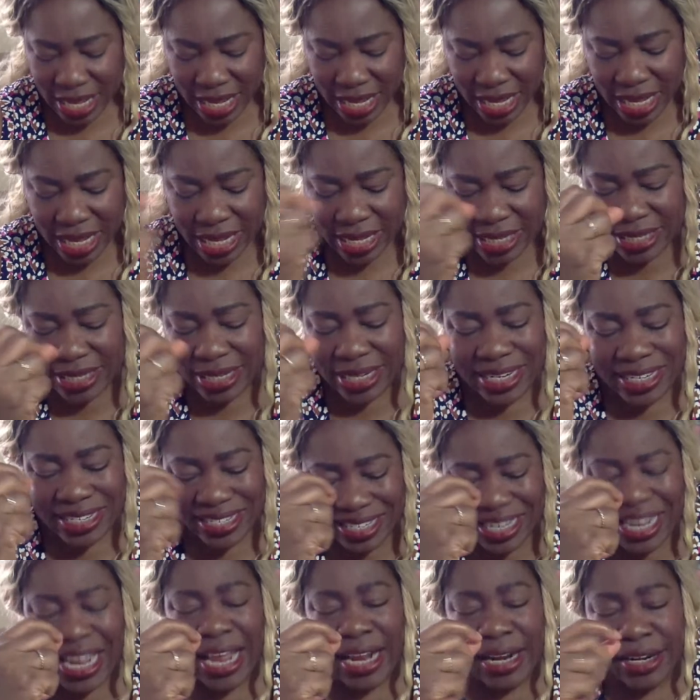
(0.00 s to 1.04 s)
is
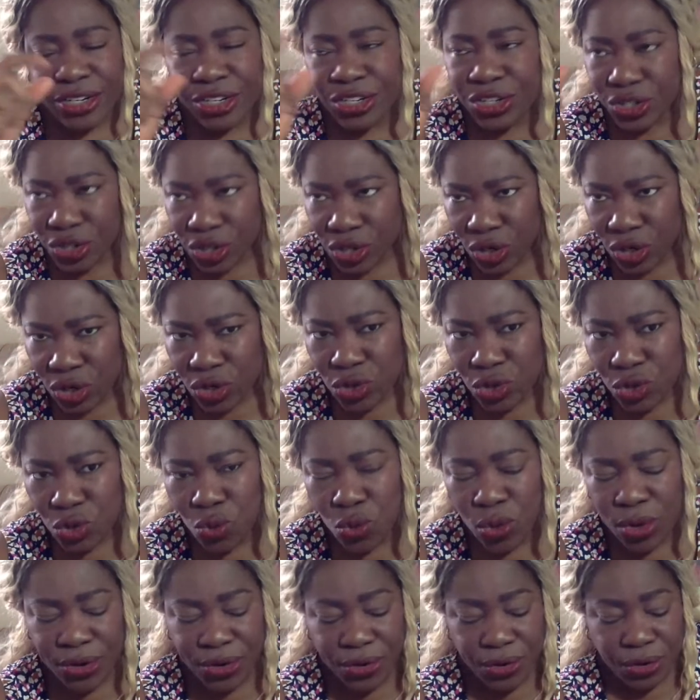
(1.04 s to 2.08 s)
attached to
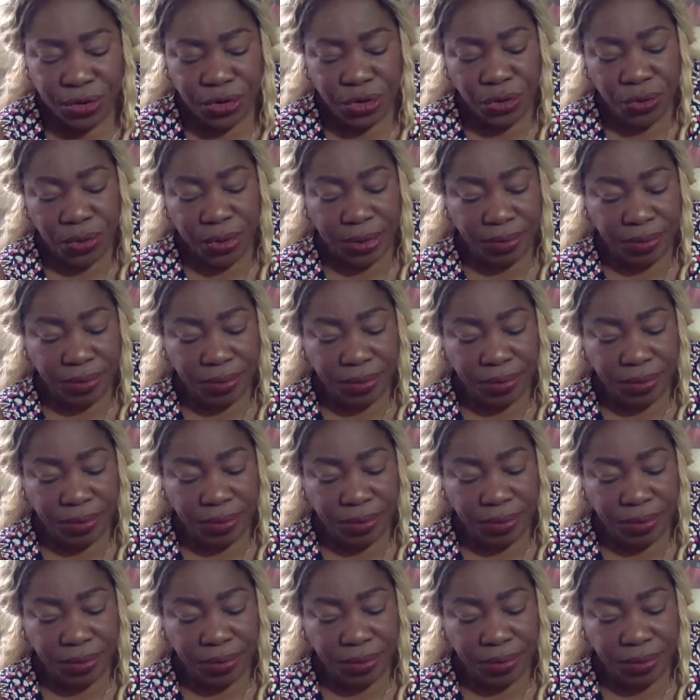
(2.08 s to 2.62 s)
what you're doing.